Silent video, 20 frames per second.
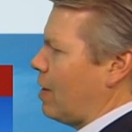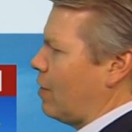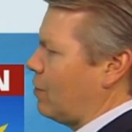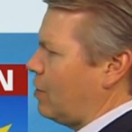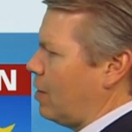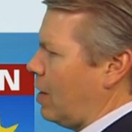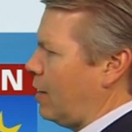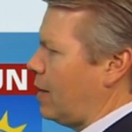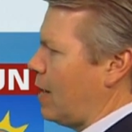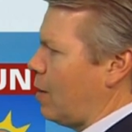
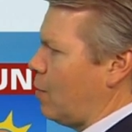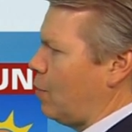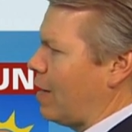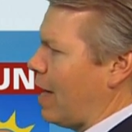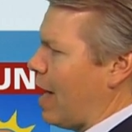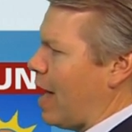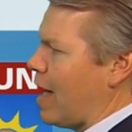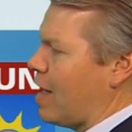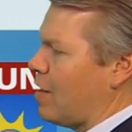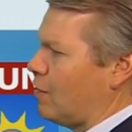Sunday
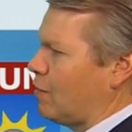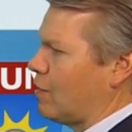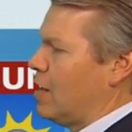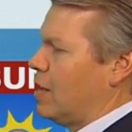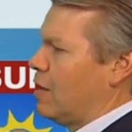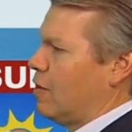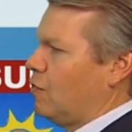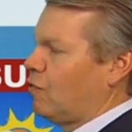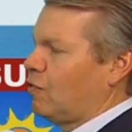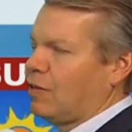with highs
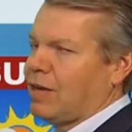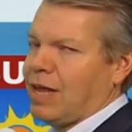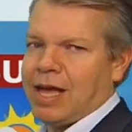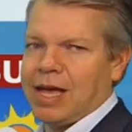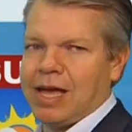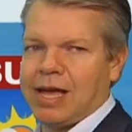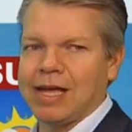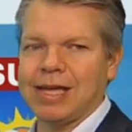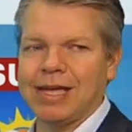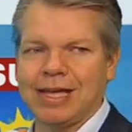
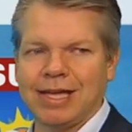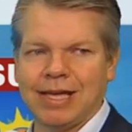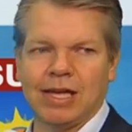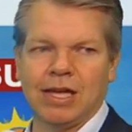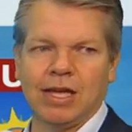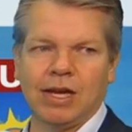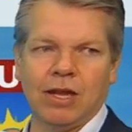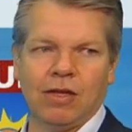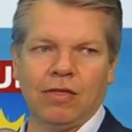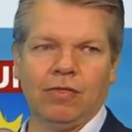staying
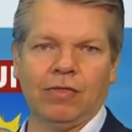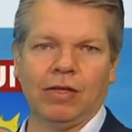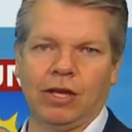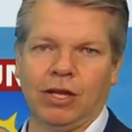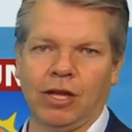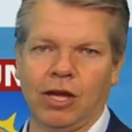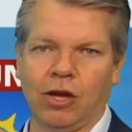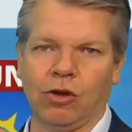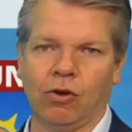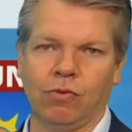in the
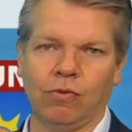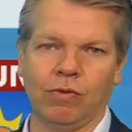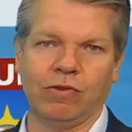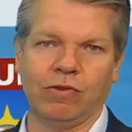low